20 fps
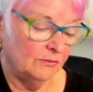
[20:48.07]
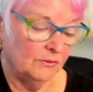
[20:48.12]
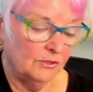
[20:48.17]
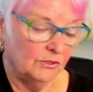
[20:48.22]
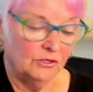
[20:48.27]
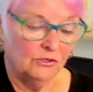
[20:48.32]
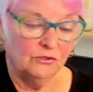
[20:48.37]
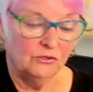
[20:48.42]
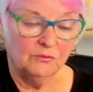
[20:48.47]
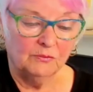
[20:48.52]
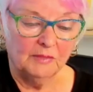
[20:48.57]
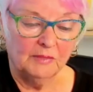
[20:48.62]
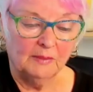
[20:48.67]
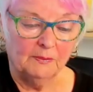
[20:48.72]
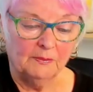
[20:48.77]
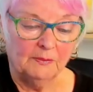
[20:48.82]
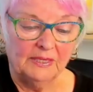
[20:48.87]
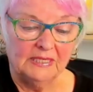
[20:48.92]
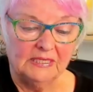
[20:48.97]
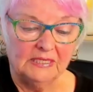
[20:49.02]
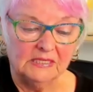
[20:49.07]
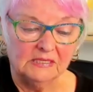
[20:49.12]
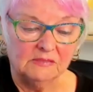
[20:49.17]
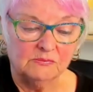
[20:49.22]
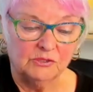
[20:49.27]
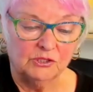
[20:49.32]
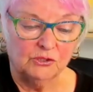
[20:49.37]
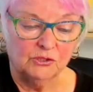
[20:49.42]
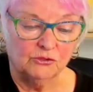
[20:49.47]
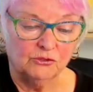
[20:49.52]
You could make
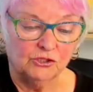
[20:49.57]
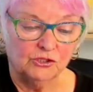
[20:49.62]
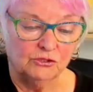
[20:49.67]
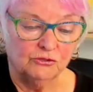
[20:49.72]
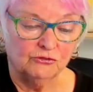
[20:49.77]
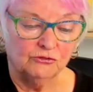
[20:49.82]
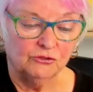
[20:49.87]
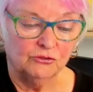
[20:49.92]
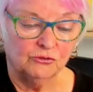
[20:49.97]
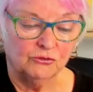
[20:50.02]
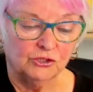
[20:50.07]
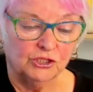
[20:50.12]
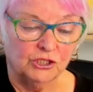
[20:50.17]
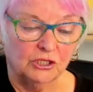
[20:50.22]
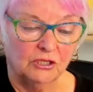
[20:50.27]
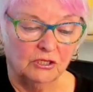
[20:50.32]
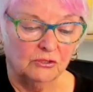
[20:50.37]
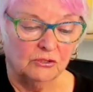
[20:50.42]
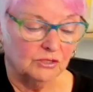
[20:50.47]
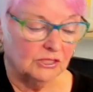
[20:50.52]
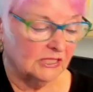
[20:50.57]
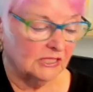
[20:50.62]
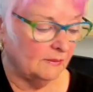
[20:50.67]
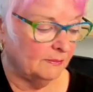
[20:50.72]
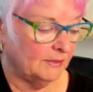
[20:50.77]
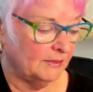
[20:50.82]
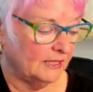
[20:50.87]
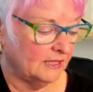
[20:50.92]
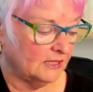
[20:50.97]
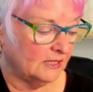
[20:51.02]
peace with your children or child or
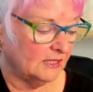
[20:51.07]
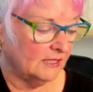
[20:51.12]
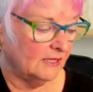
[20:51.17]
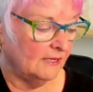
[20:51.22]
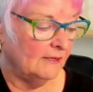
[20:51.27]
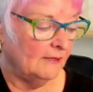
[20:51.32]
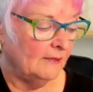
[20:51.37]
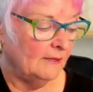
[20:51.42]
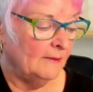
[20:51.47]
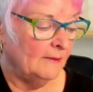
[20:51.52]
siblings.